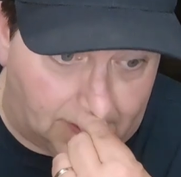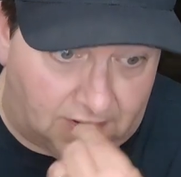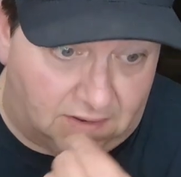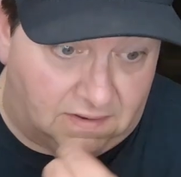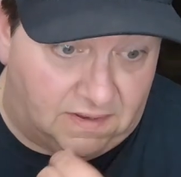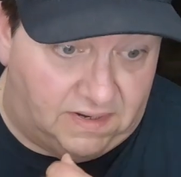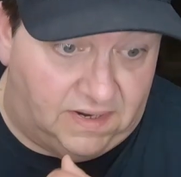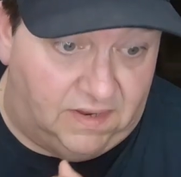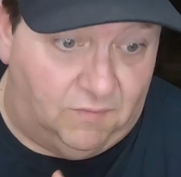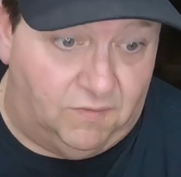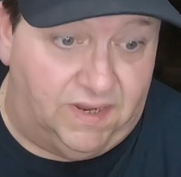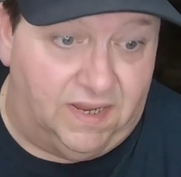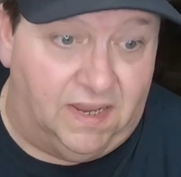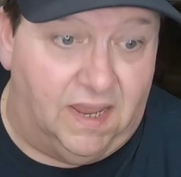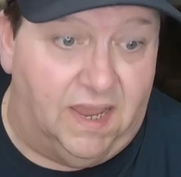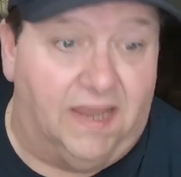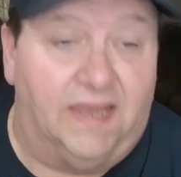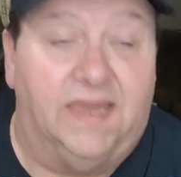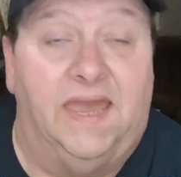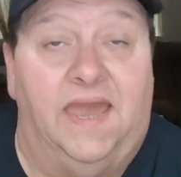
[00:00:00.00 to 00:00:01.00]
And then we
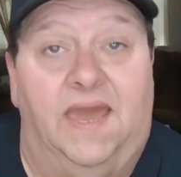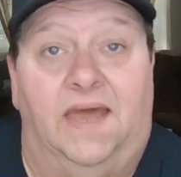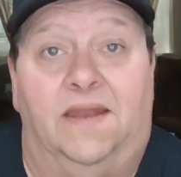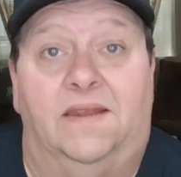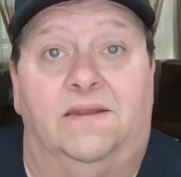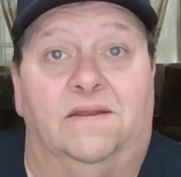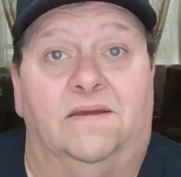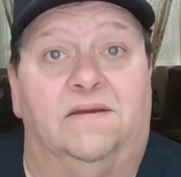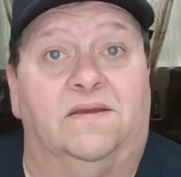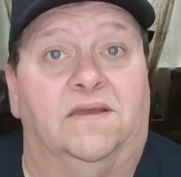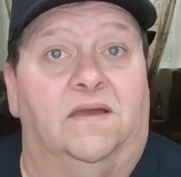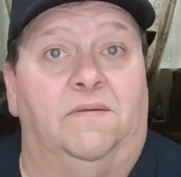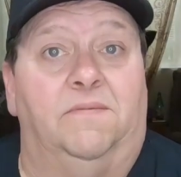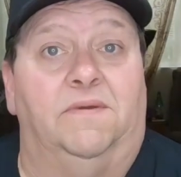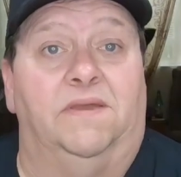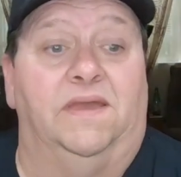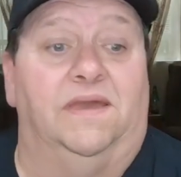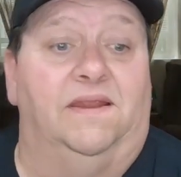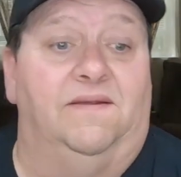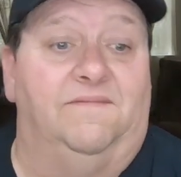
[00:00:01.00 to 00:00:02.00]
got Canada
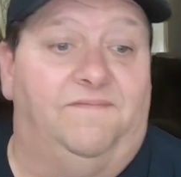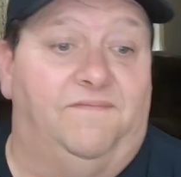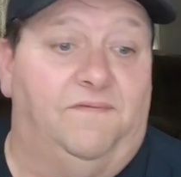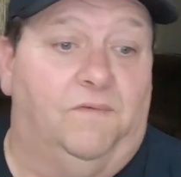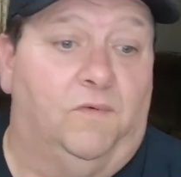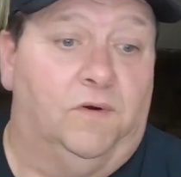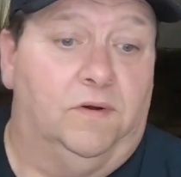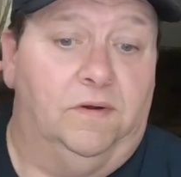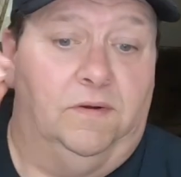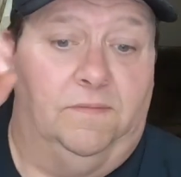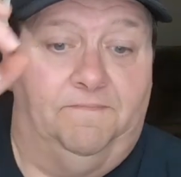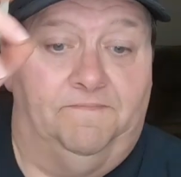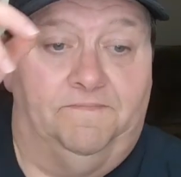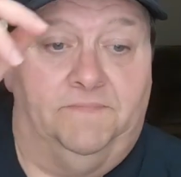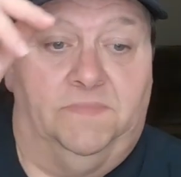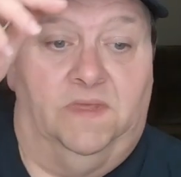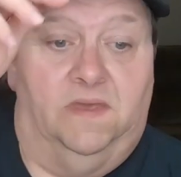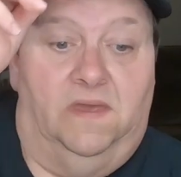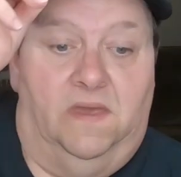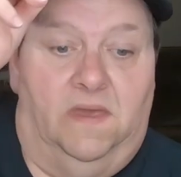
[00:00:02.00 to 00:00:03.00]
coming in at 4.
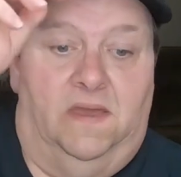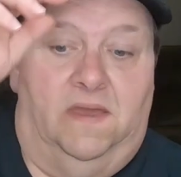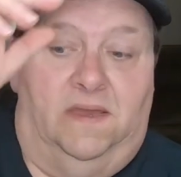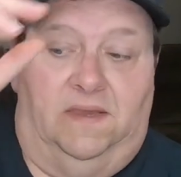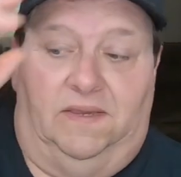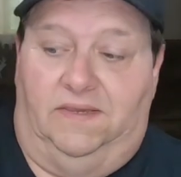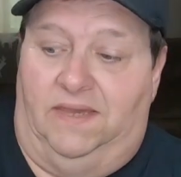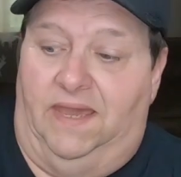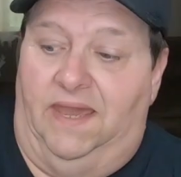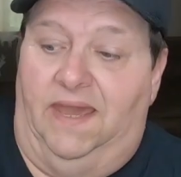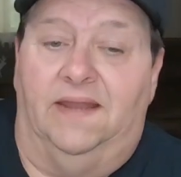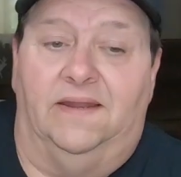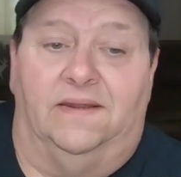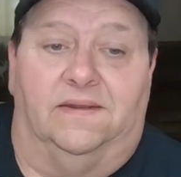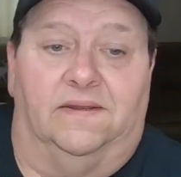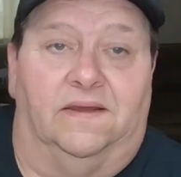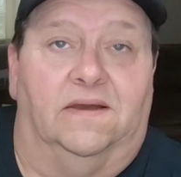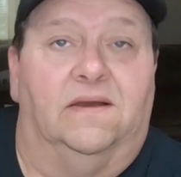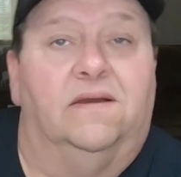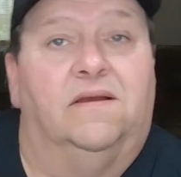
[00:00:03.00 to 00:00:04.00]

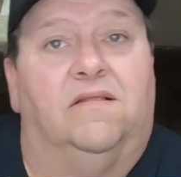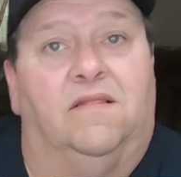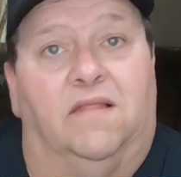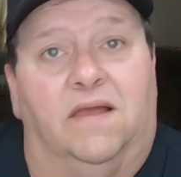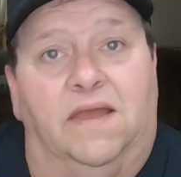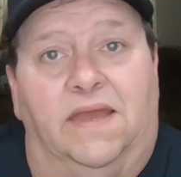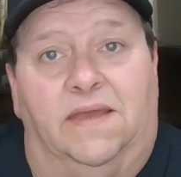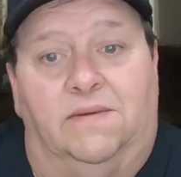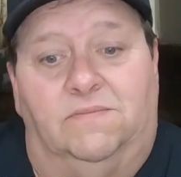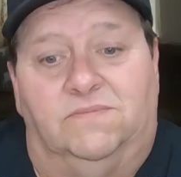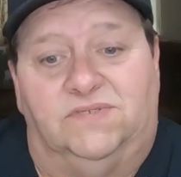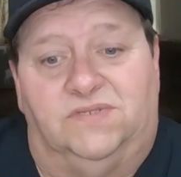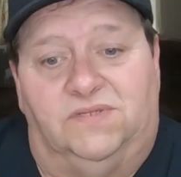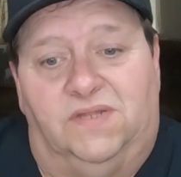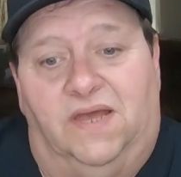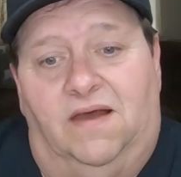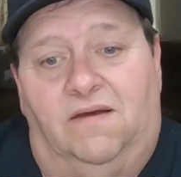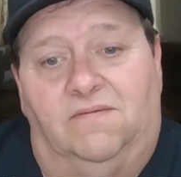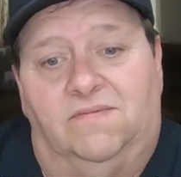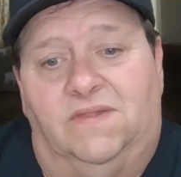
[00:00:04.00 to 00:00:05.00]
Canada claims
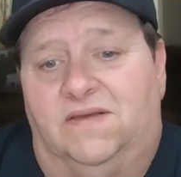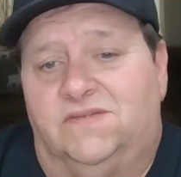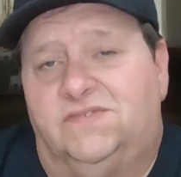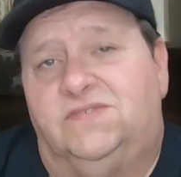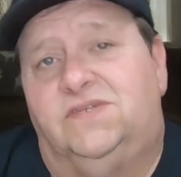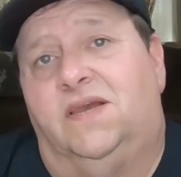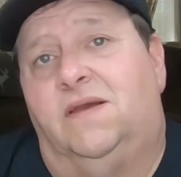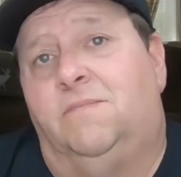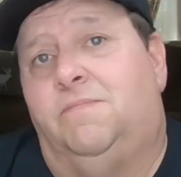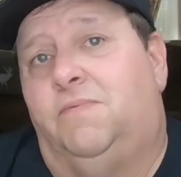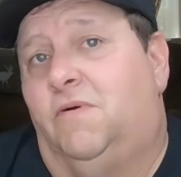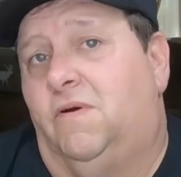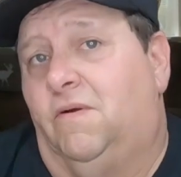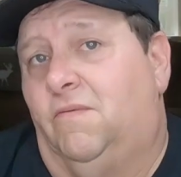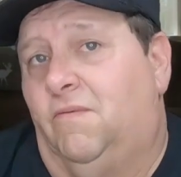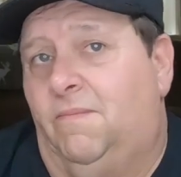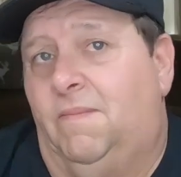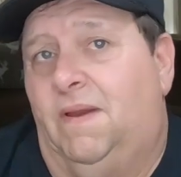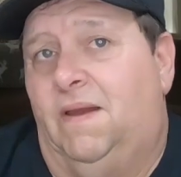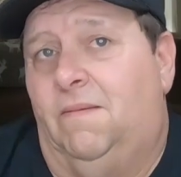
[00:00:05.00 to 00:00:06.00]
now Singapore,
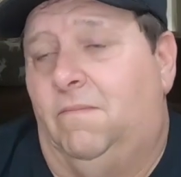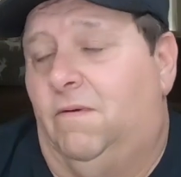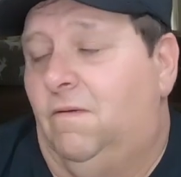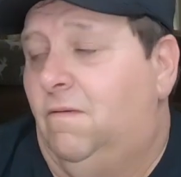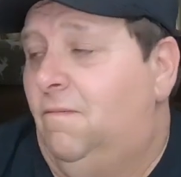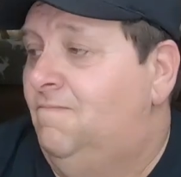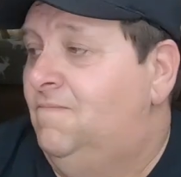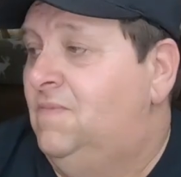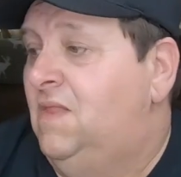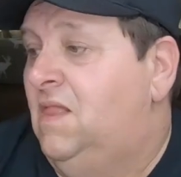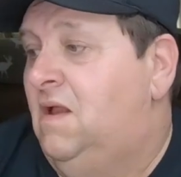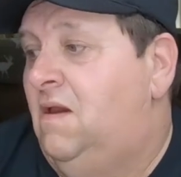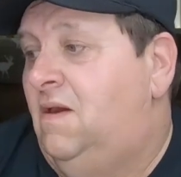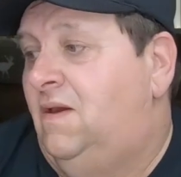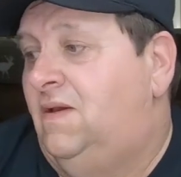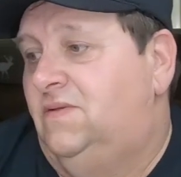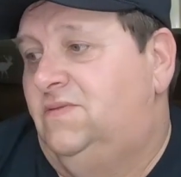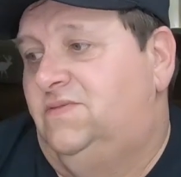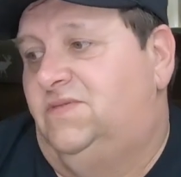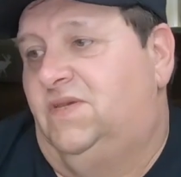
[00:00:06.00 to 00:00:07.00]
remember,
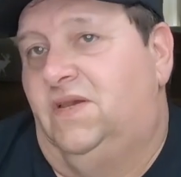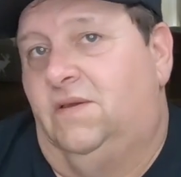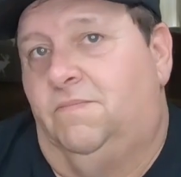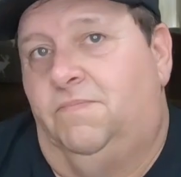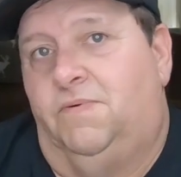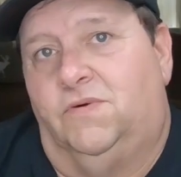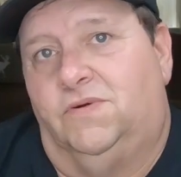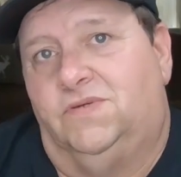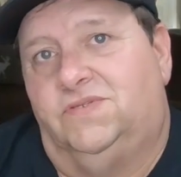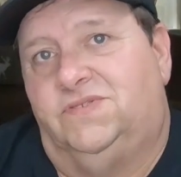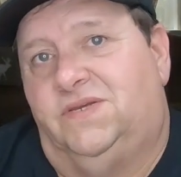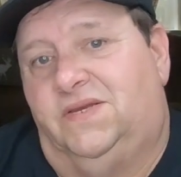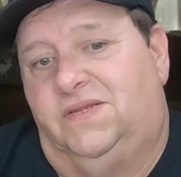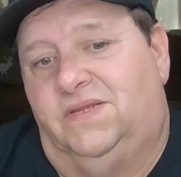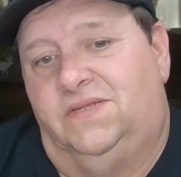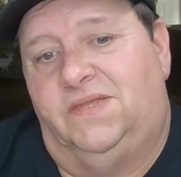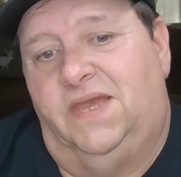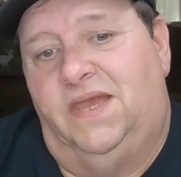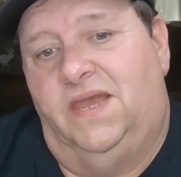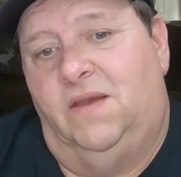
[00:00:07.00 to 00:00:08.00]
Singapore said
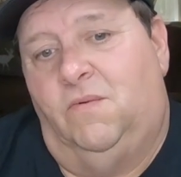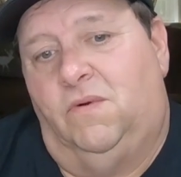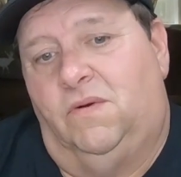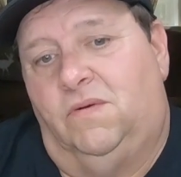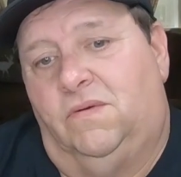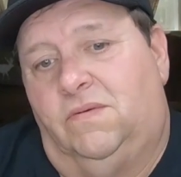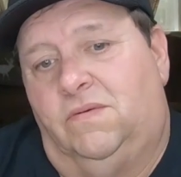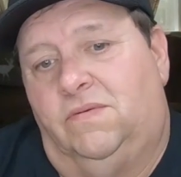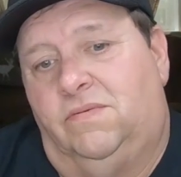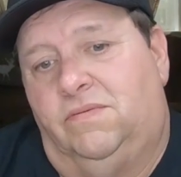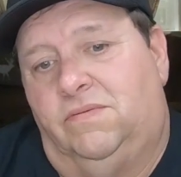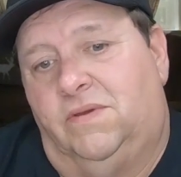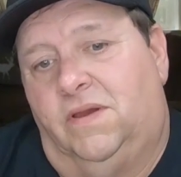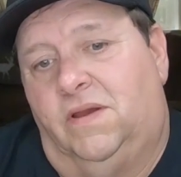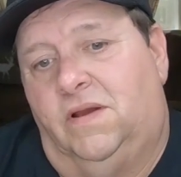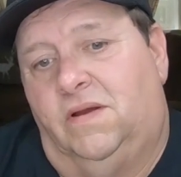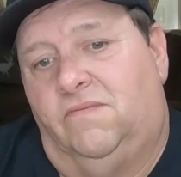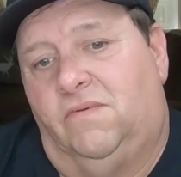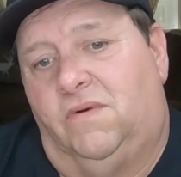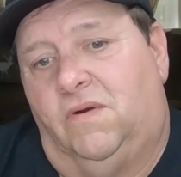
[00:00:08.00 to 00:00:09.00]
that they were
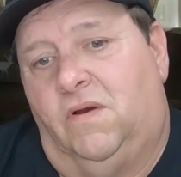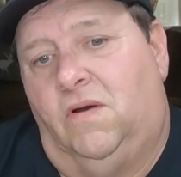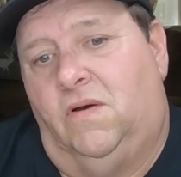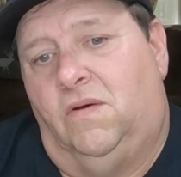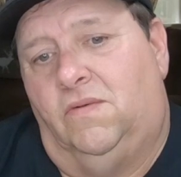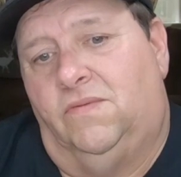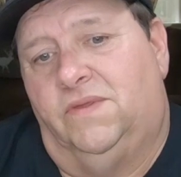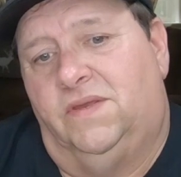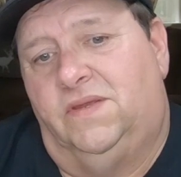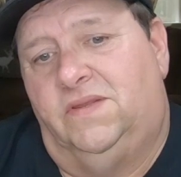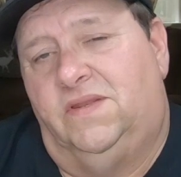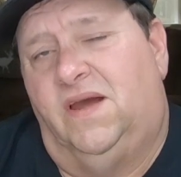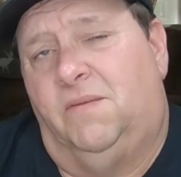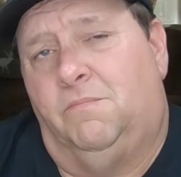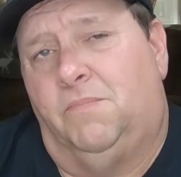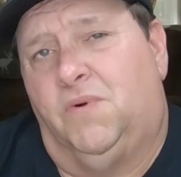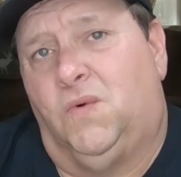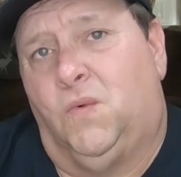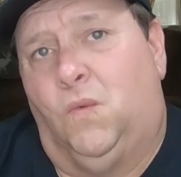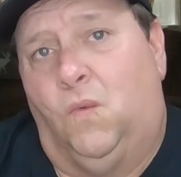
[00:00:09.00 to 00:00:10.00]
overall the
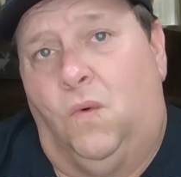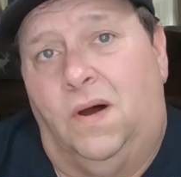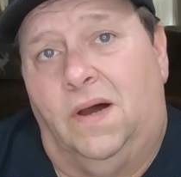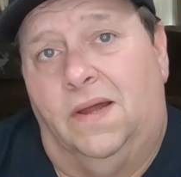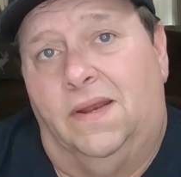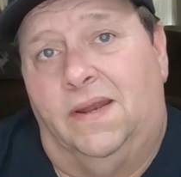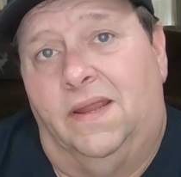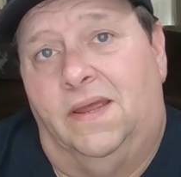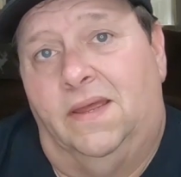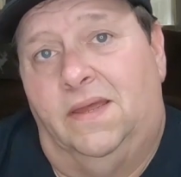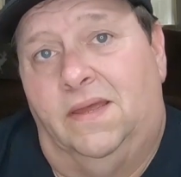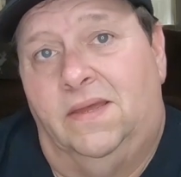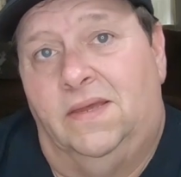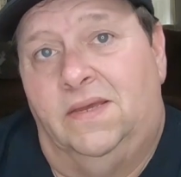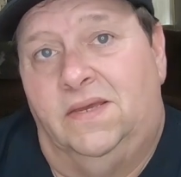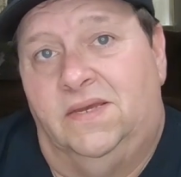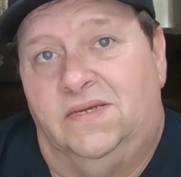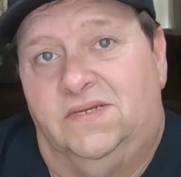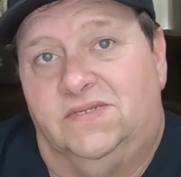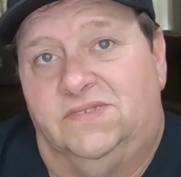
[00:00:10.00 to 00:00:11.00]
#1
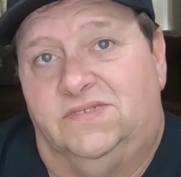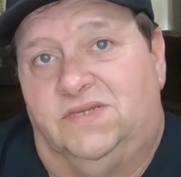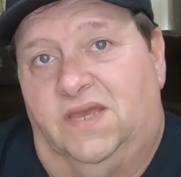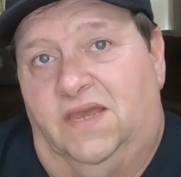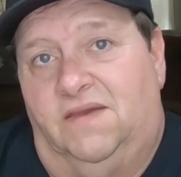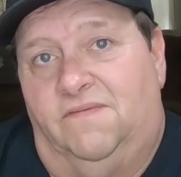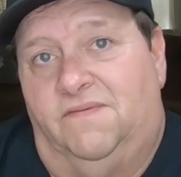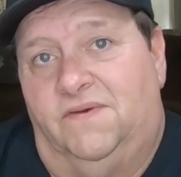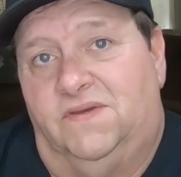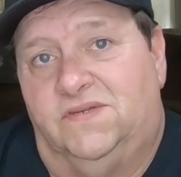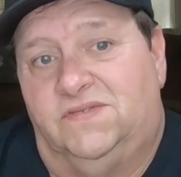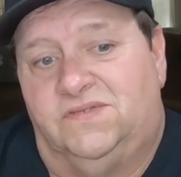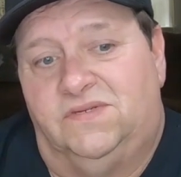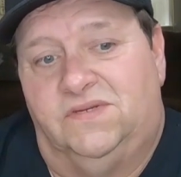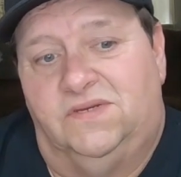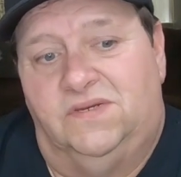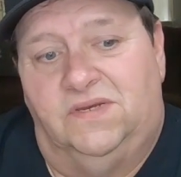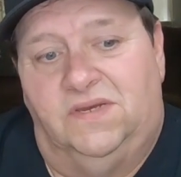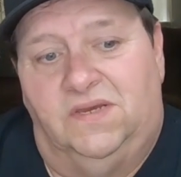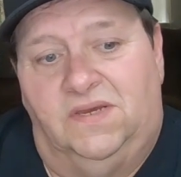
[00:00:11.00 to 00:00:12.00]
safest.
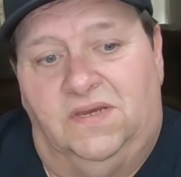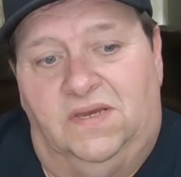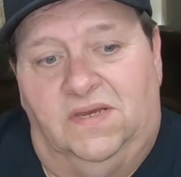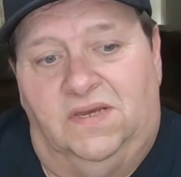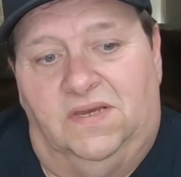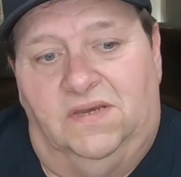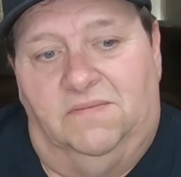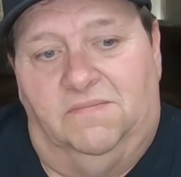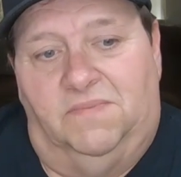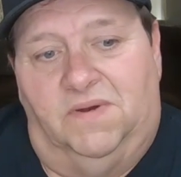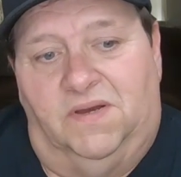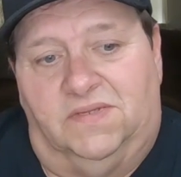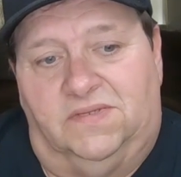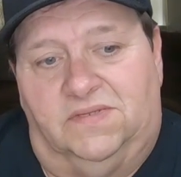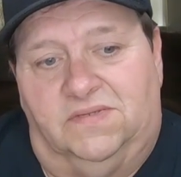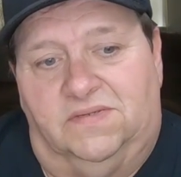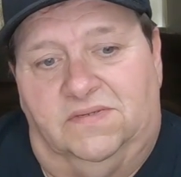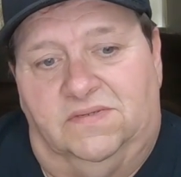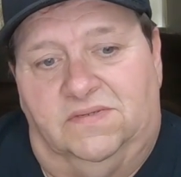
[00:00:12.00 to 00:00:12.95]
But